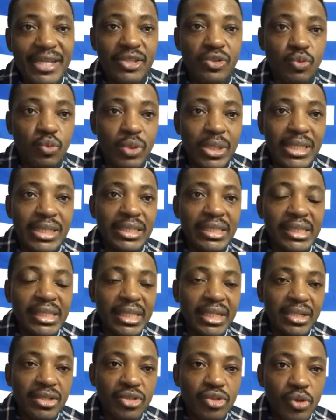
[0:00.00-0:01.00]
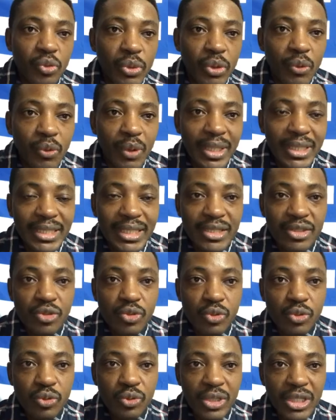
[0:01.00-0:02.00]
as well, so we wanted
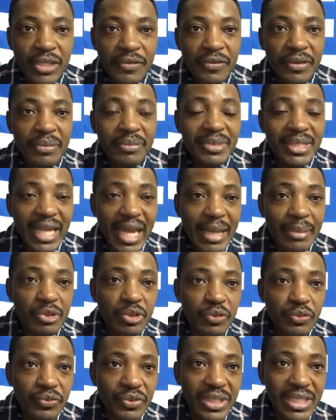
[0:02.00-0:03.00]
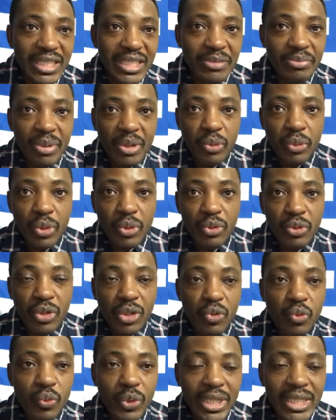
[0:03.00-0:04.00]
to give him time to finish, but we could
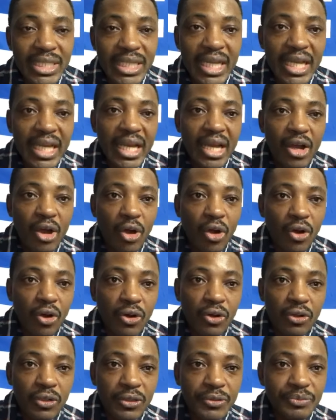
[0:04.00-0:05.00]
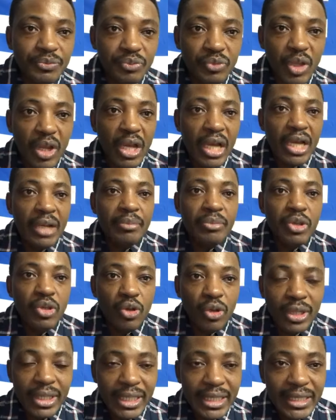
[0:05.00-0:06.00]
not wait or
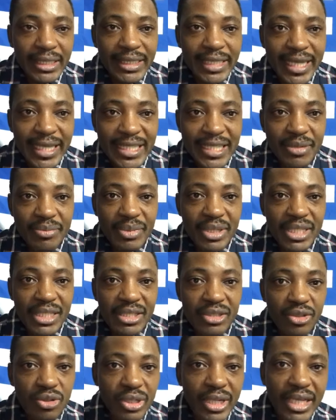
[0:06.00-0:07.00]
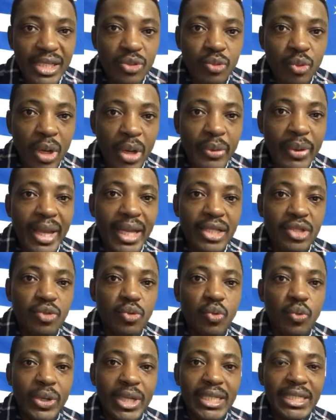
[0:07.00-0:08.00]
beyond 30 minutes, so that's why we had
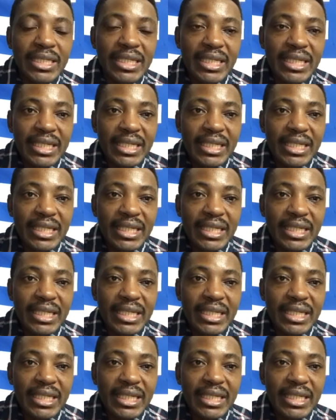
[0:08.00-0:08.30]
to wait